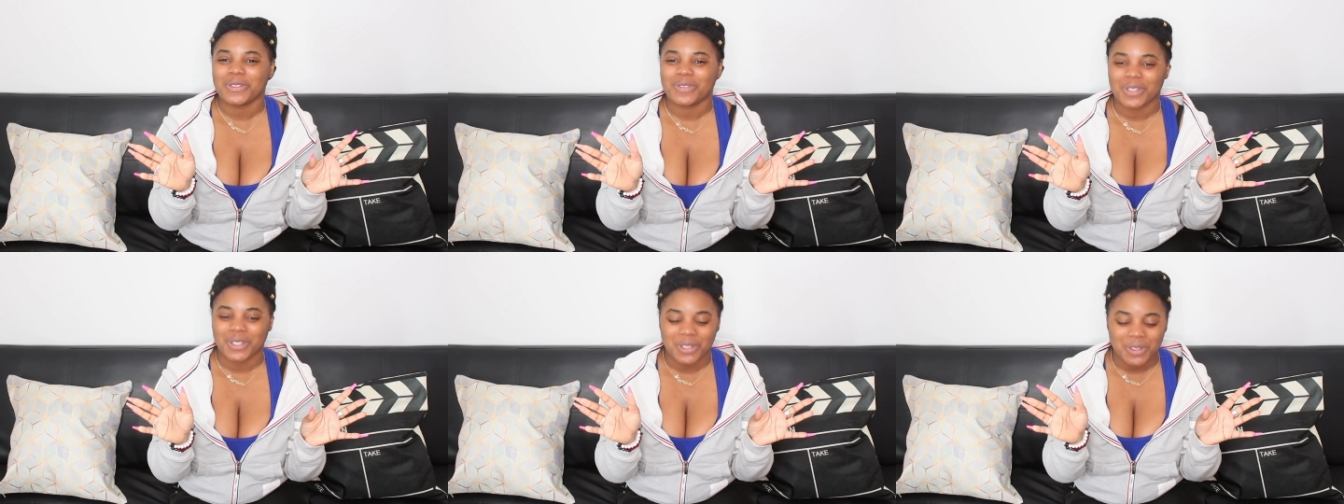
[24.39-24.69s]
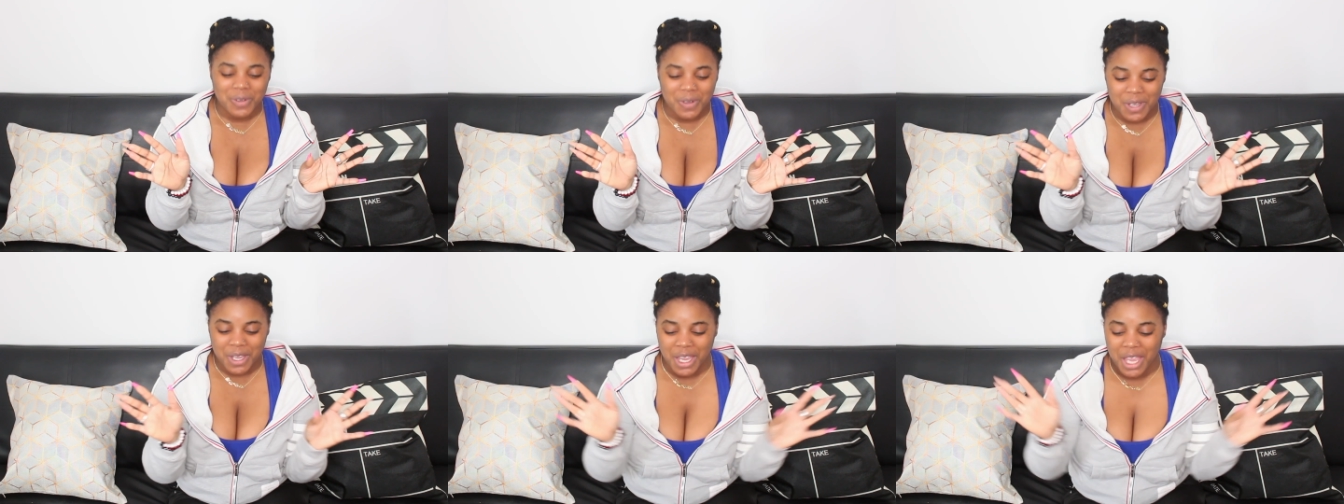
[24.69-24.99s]
to be
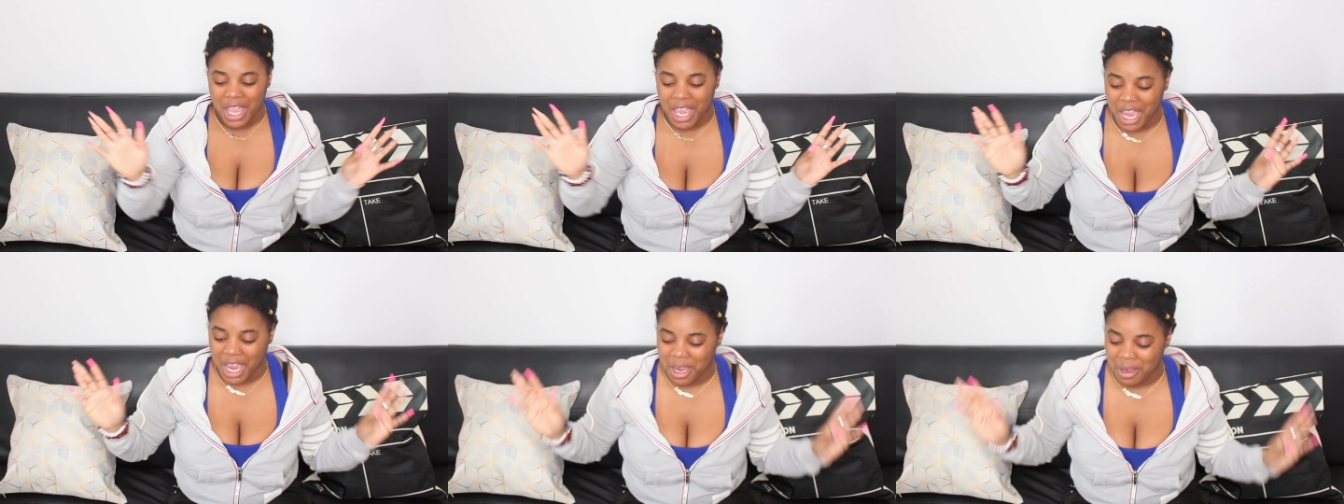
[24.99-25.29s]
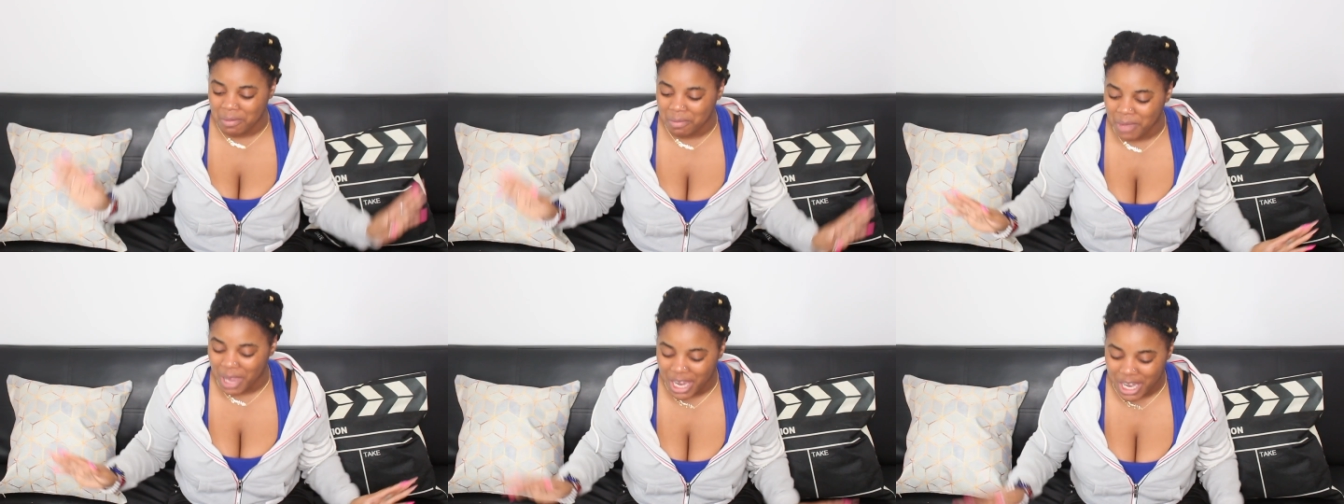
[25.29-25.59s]
doing
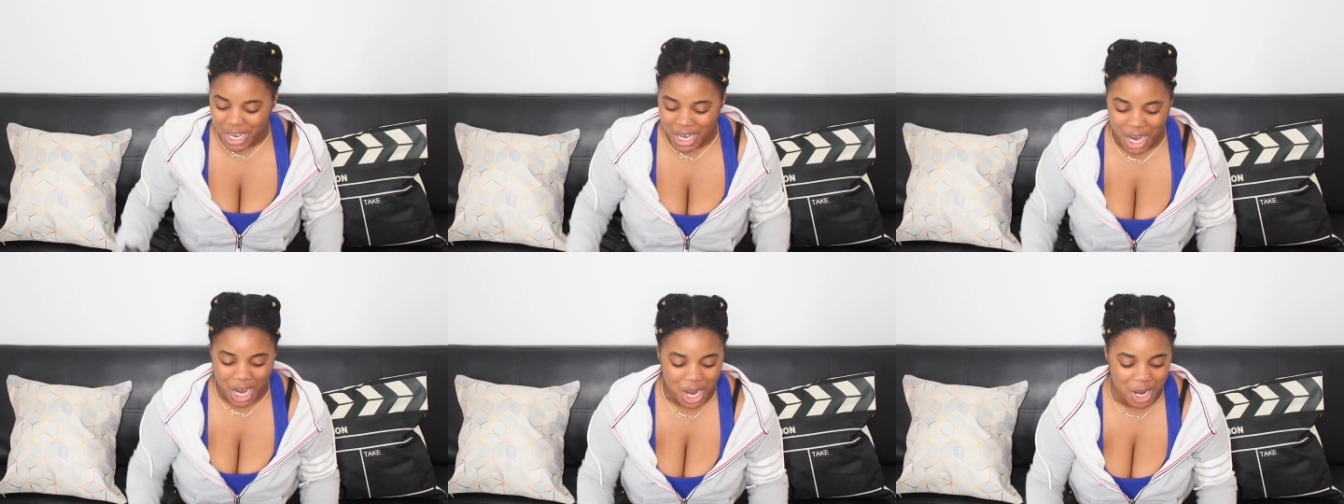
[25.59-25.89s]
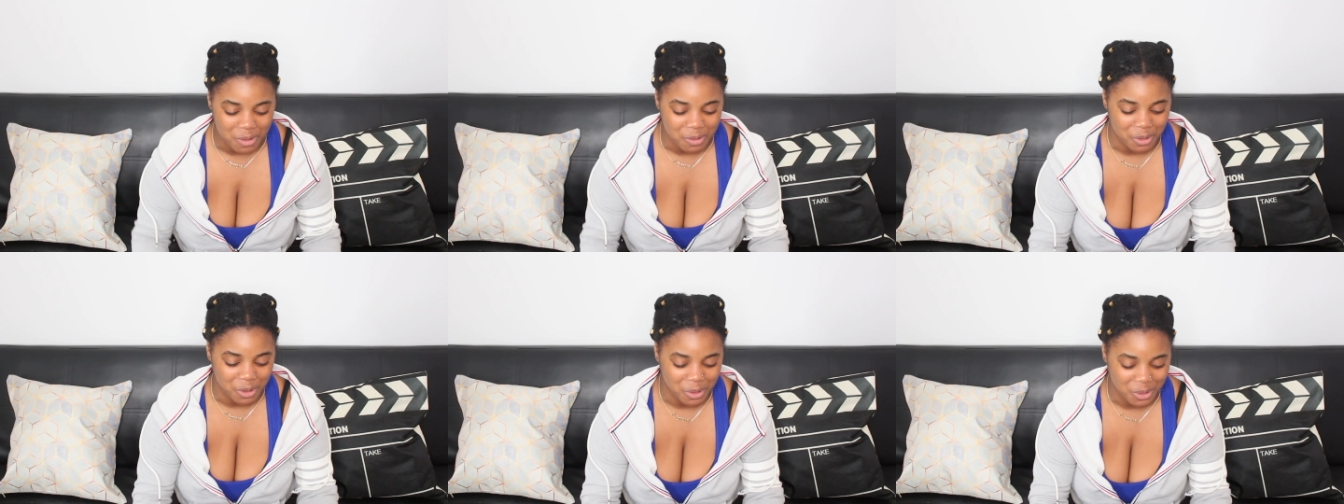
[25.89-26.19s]
a makeup